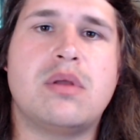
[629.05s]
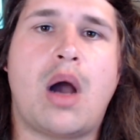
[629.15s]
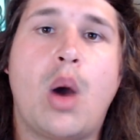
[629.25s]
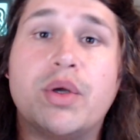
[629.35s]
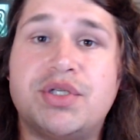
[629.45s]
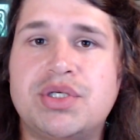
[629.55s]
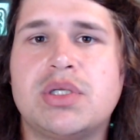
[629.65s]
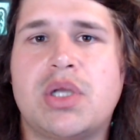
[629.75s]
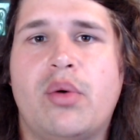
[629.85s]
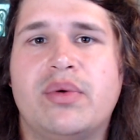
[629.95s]
I want you to
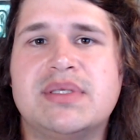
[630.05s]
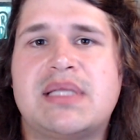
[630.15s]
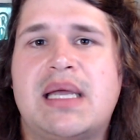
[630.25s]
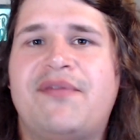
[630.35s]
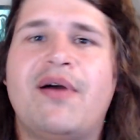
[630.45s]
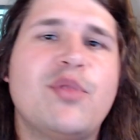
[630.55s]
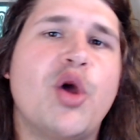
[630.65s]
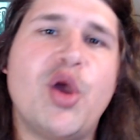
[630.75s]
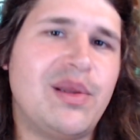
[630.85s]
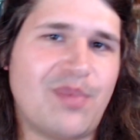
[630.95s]
know is that if I'm not
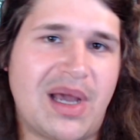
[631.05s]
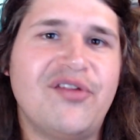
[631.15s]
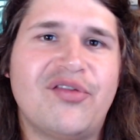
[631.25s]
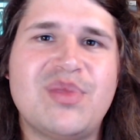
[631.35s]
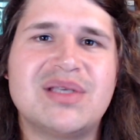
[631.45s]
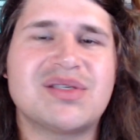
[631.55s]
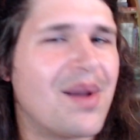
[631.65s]
earning money from this,